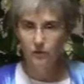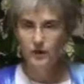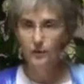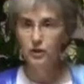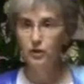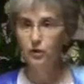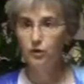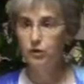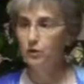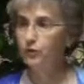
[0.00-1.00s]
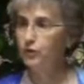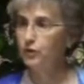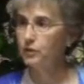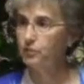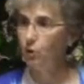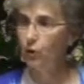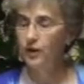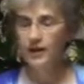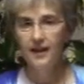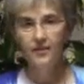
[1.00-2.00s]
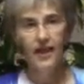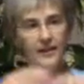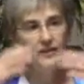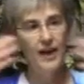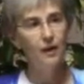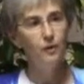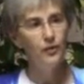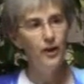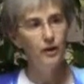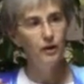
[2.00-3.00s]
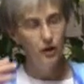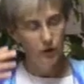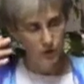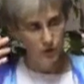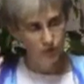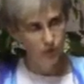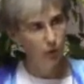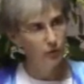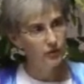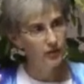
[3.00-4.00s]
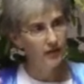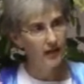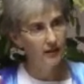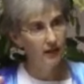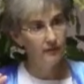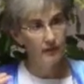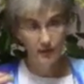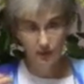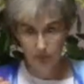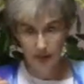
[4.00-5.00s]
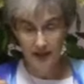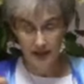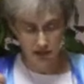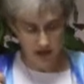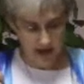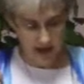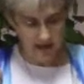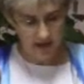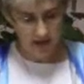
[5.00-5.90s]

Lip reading: that we turn to for support, that is out there, who supports us and loves us, but is not